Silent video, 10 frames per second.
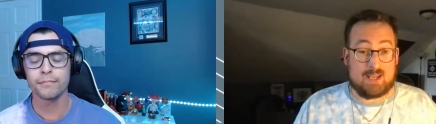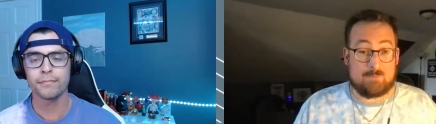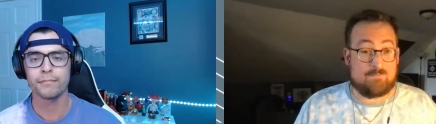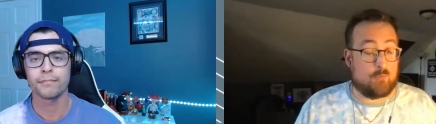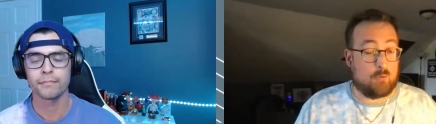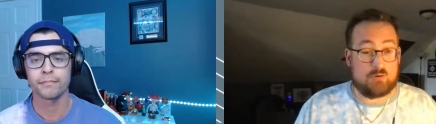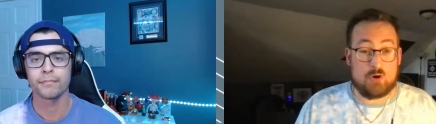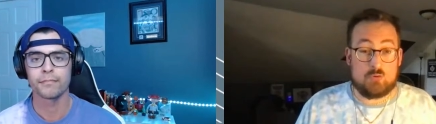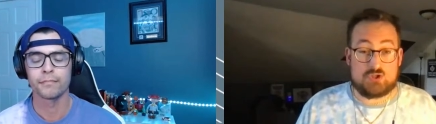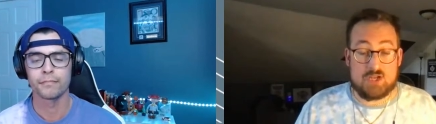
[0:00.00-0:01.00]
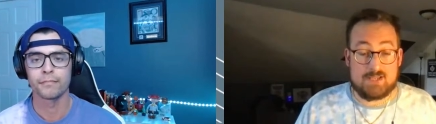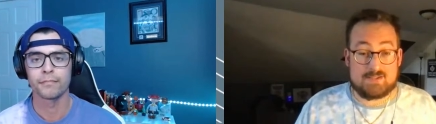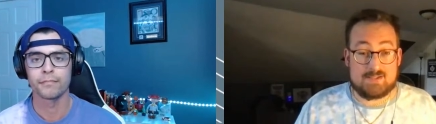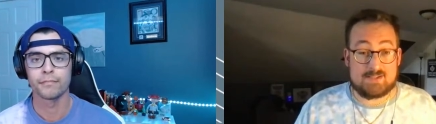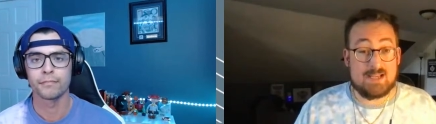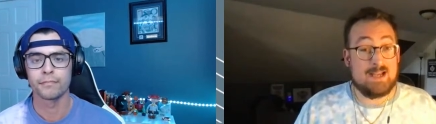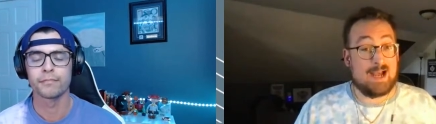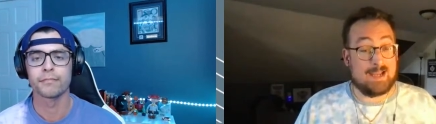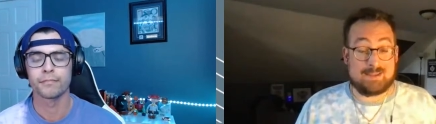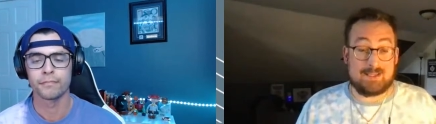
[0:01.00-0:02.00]
Speaker 1: four, no chances.
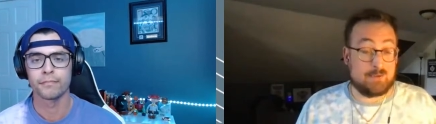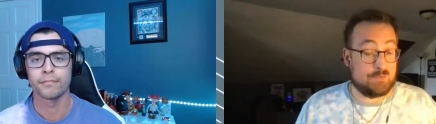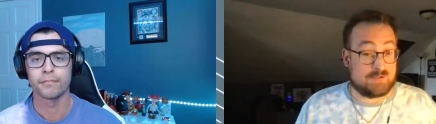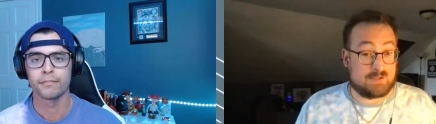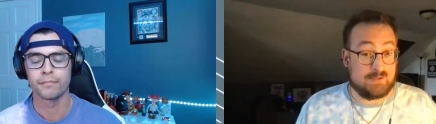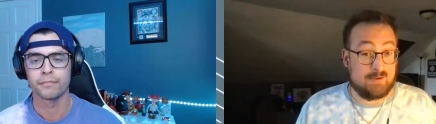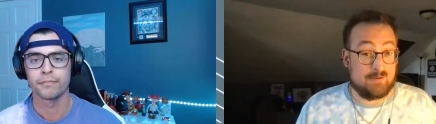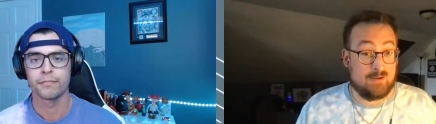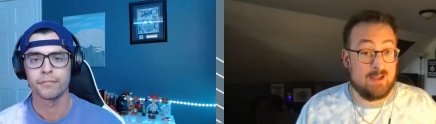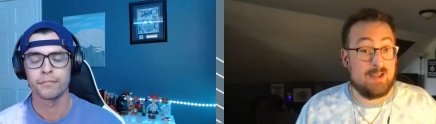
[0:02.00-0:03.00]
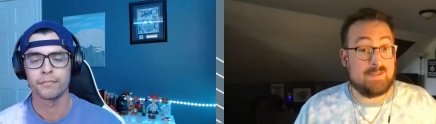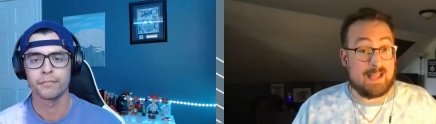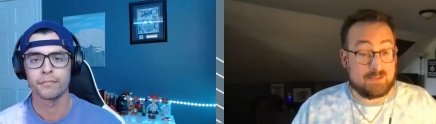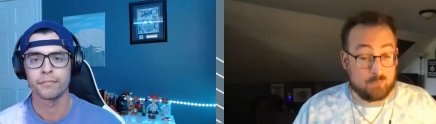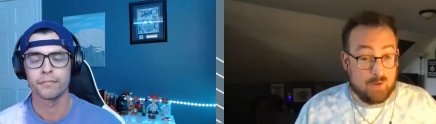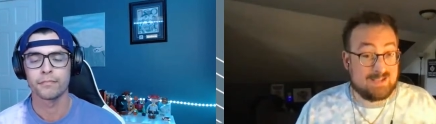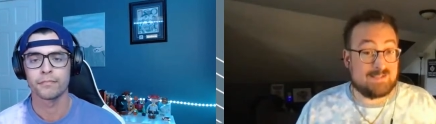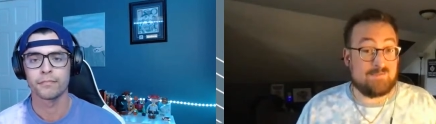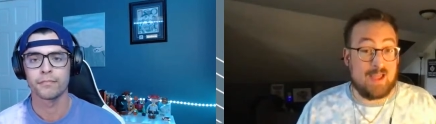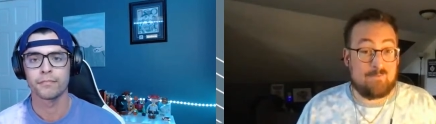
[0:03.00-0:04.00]
I think it was clear that the rest
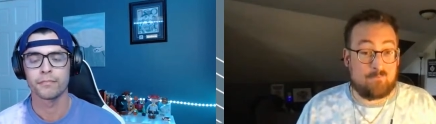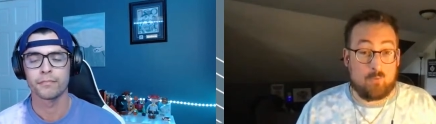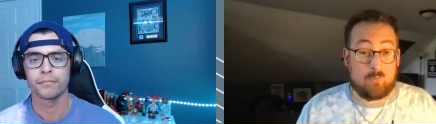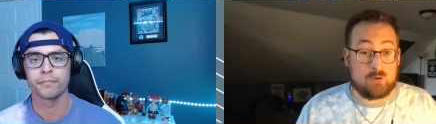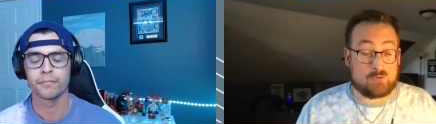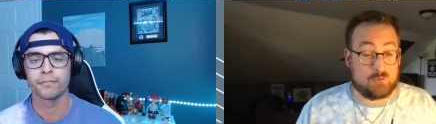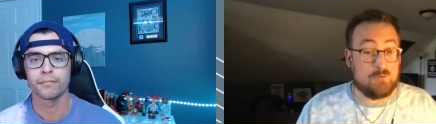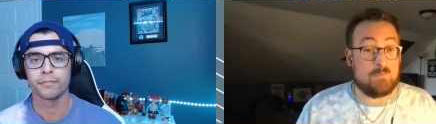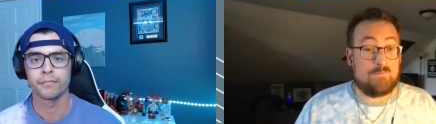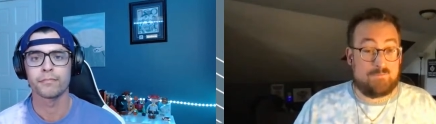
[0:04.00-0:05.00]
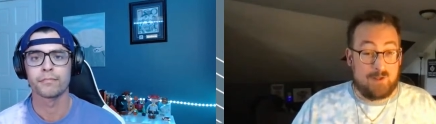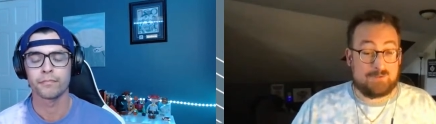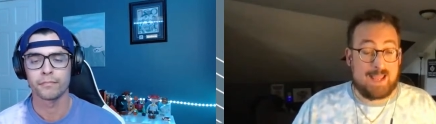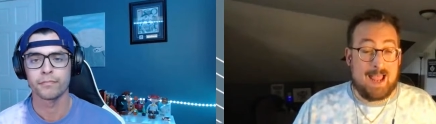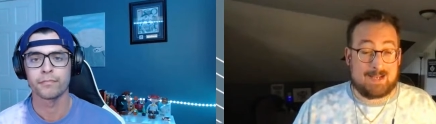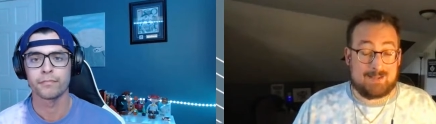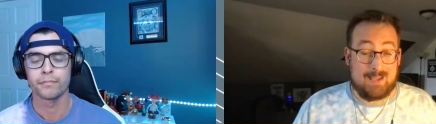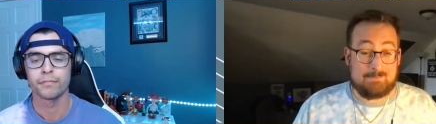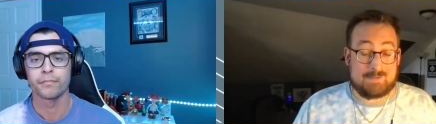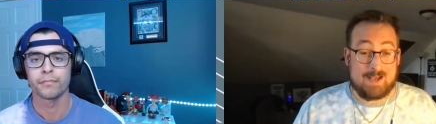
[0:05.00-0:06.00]
of that forward group felt that
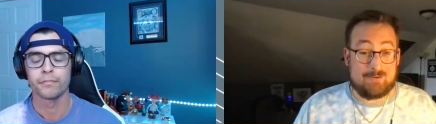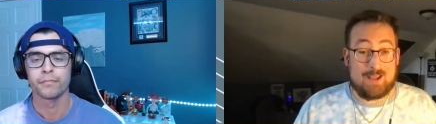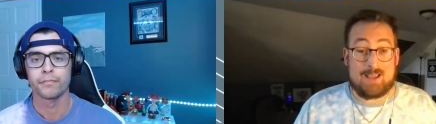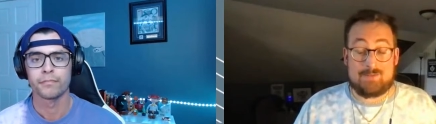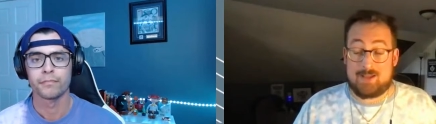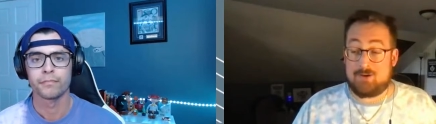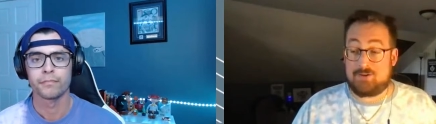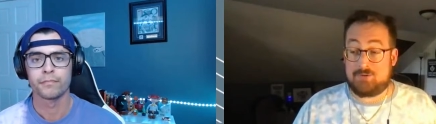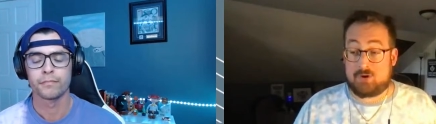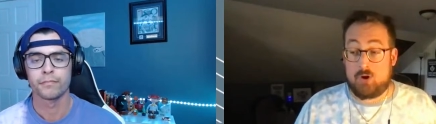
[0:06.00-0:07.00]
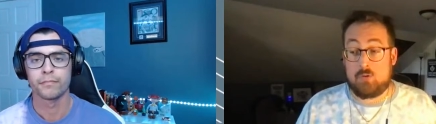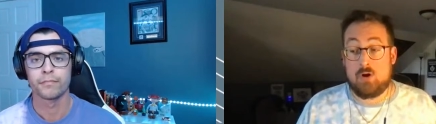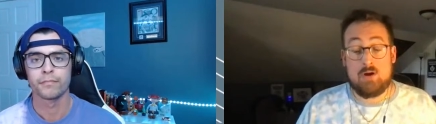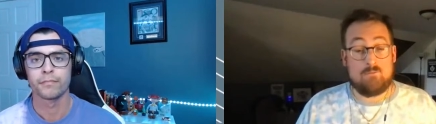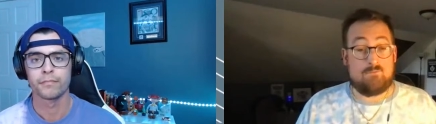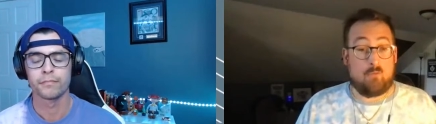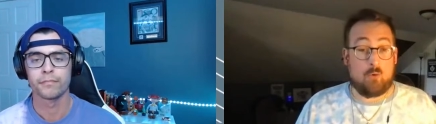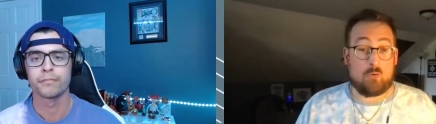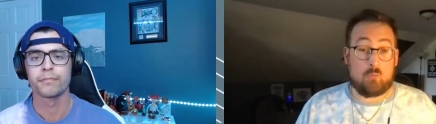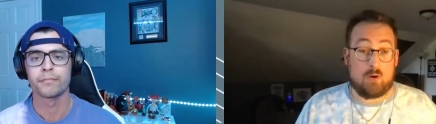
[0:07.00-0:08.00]
clamp down. And there you go.
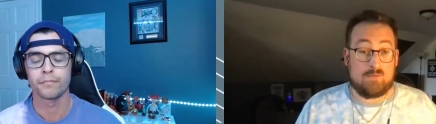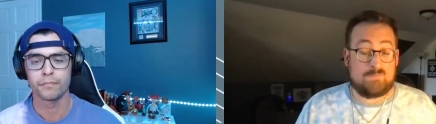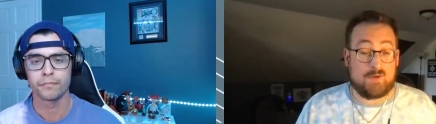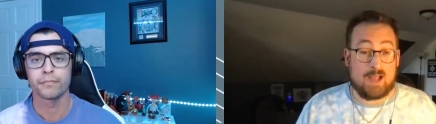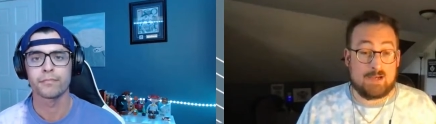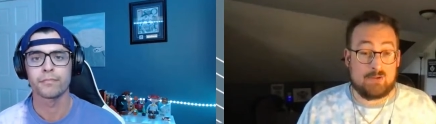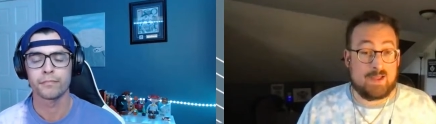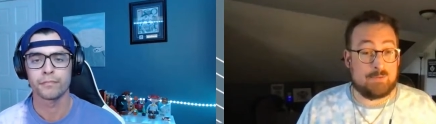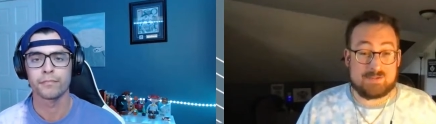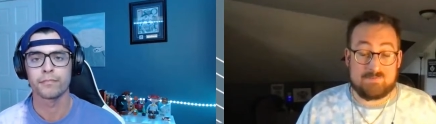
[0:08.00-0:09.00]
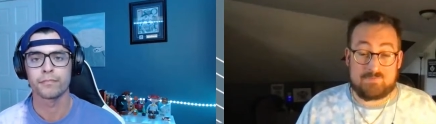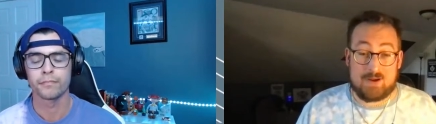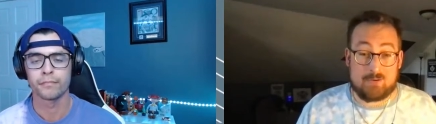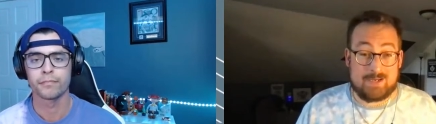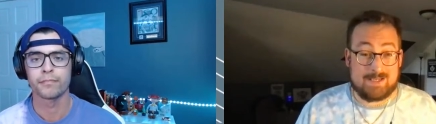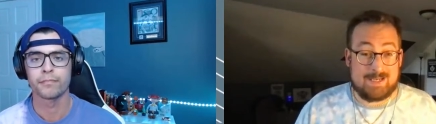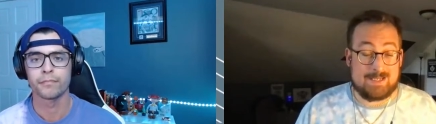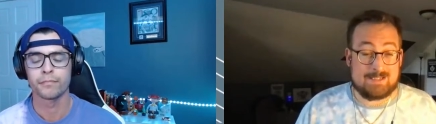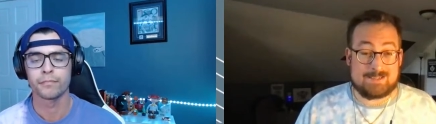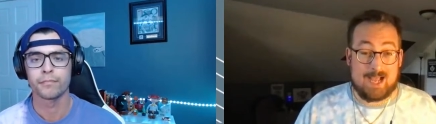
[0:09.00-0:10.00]
4 1 final. That was a very neat
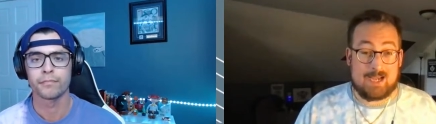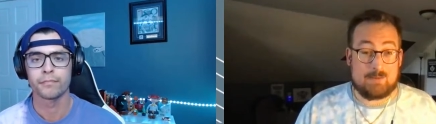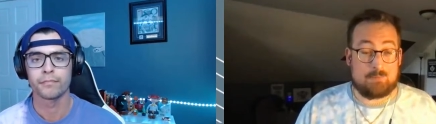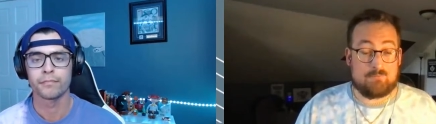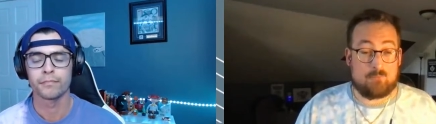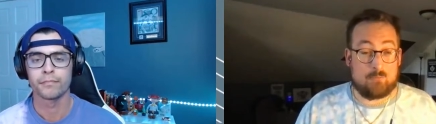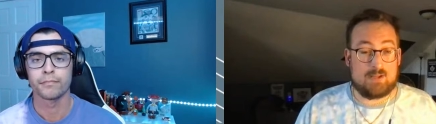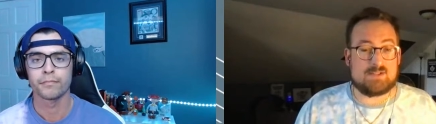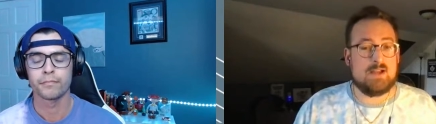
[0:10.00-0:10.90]
and tidy performance.